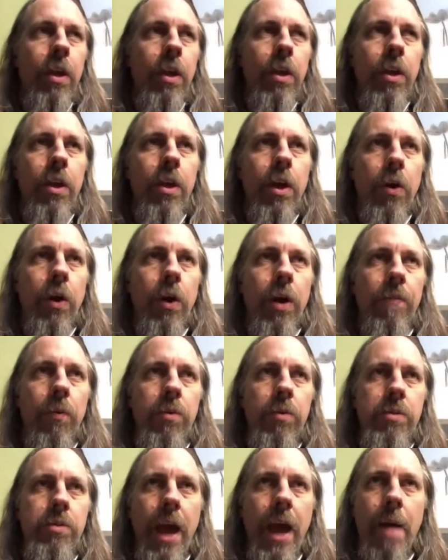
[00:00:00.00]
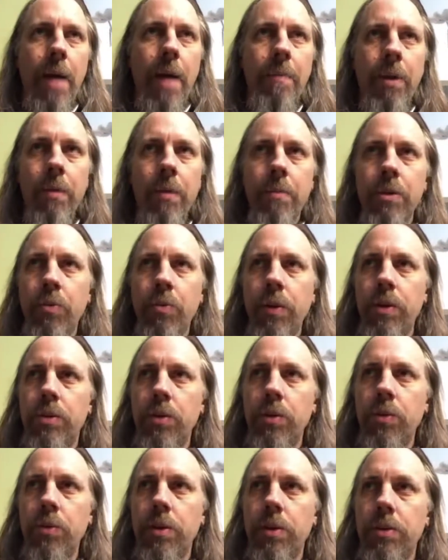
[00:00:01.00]
you know, if it was happening between
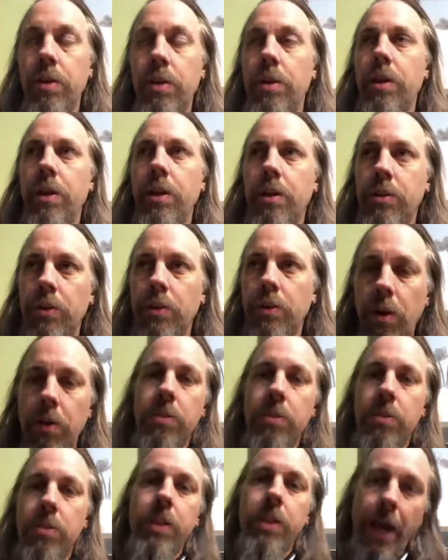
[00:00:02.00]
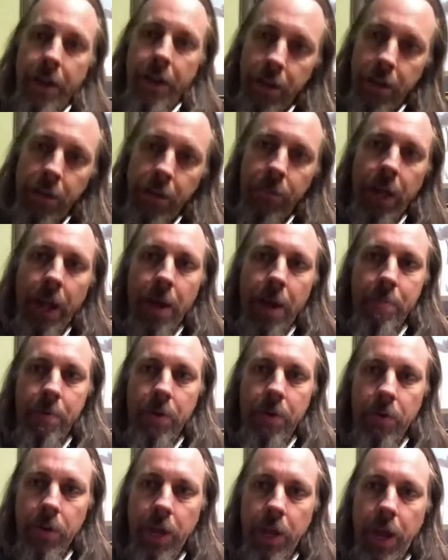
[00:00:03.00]
two consenting adults, that can even
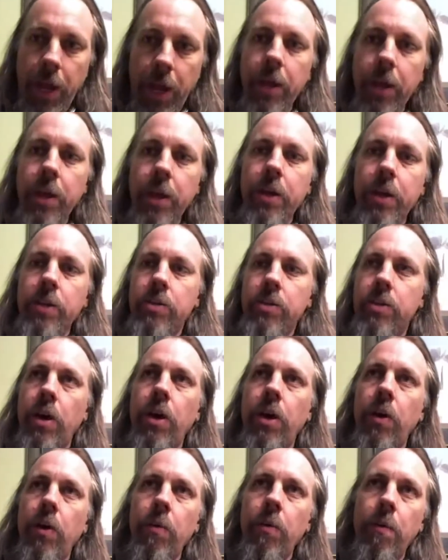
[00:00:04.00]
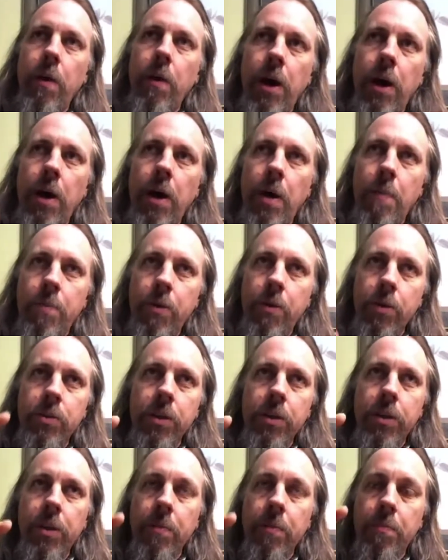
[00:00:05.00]
happen. OK, so uh, a
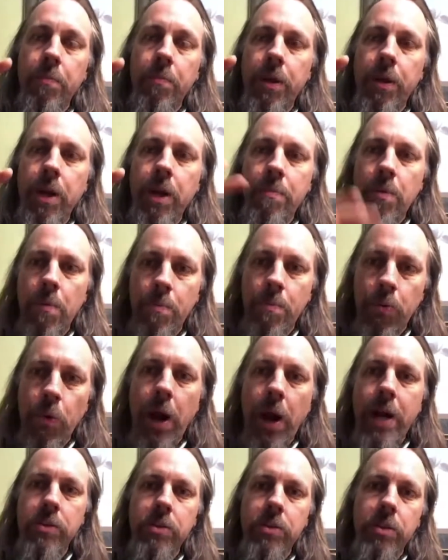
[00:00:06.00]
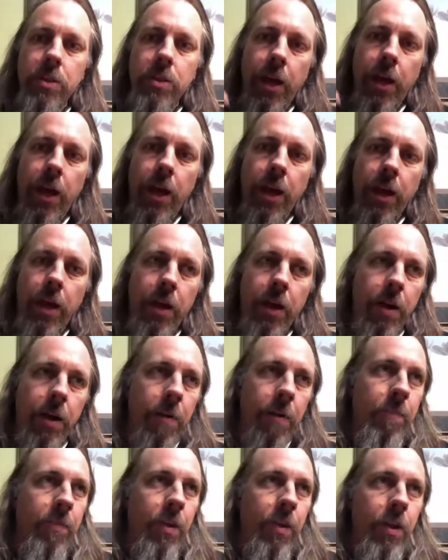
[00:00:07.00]
person can become oppressed. They
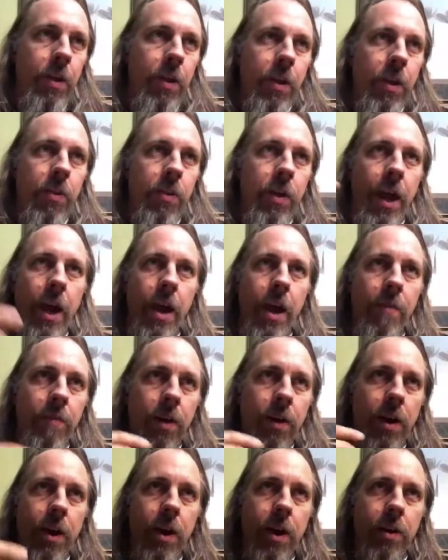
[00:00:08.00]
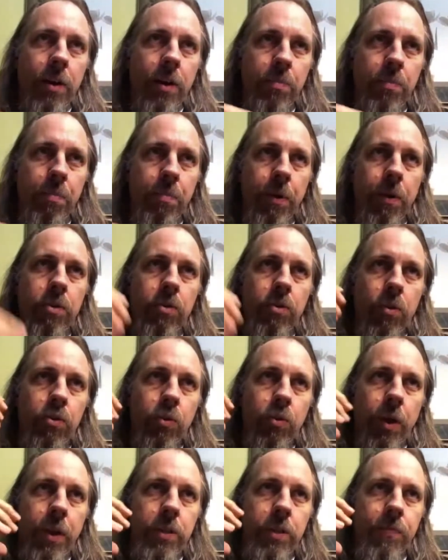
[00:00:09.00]
um, they have a, a spiritual
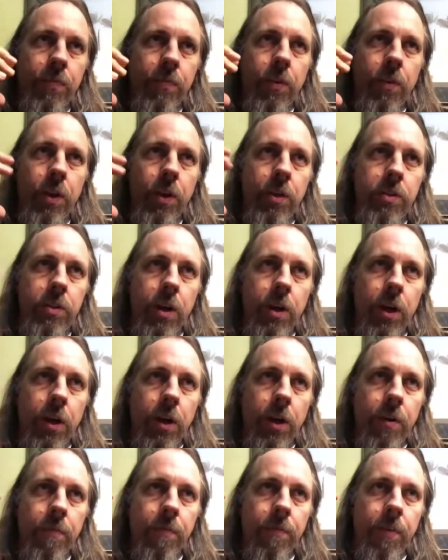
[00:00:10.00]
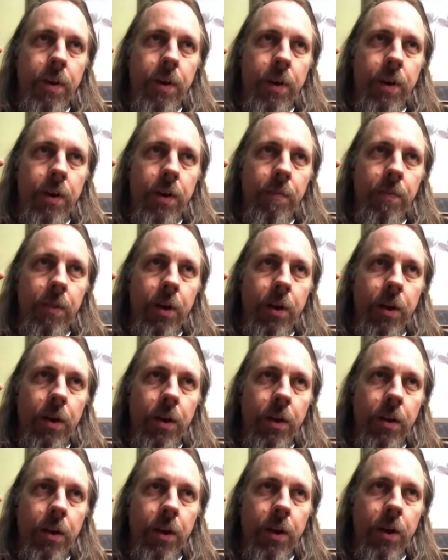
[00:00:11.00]
transference of, uh,
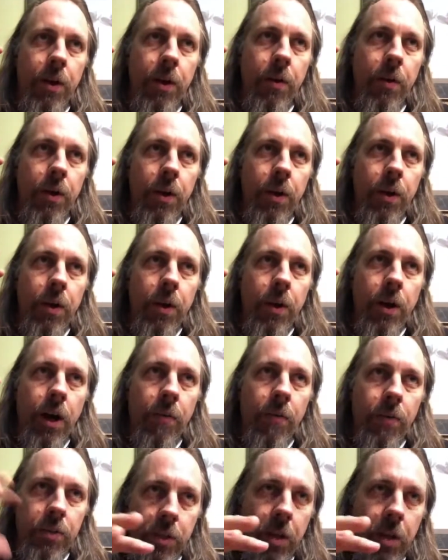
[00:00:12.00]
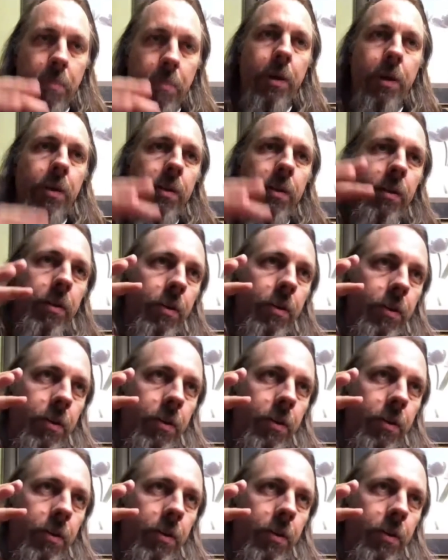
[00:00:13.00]
you know, of a demon